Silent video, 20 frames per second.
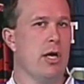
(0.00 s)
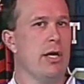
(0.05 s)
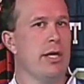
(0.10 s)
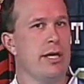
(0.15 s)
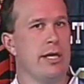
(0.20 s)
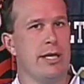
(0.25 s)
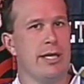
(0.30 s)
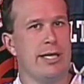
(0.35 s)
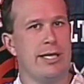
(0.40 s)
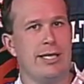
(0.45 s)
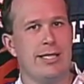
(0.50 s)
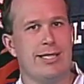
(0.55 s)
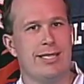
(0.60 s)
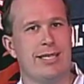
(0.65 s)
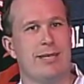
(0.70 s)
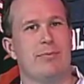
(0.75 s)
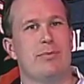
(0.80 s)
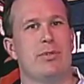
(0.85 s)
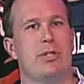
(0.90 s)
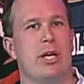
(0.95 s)
He he
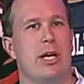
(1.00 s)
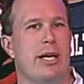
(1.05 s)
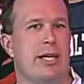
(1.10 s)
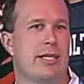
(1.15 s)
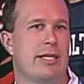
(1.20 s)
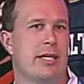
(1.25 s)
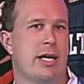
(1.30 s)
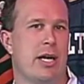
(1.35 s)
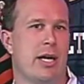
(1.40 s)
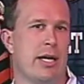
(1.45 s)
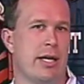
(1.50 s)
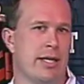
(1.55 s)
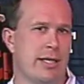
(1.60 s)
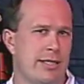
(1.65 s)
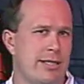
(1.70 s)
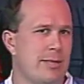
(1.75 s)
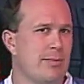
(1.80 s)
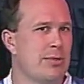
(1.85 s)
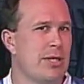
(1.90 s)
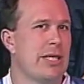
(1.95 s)
seems like uh, he
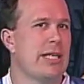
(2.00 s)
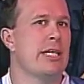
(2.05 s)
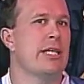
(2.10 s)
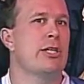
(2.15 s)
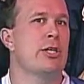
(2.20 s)
seems like he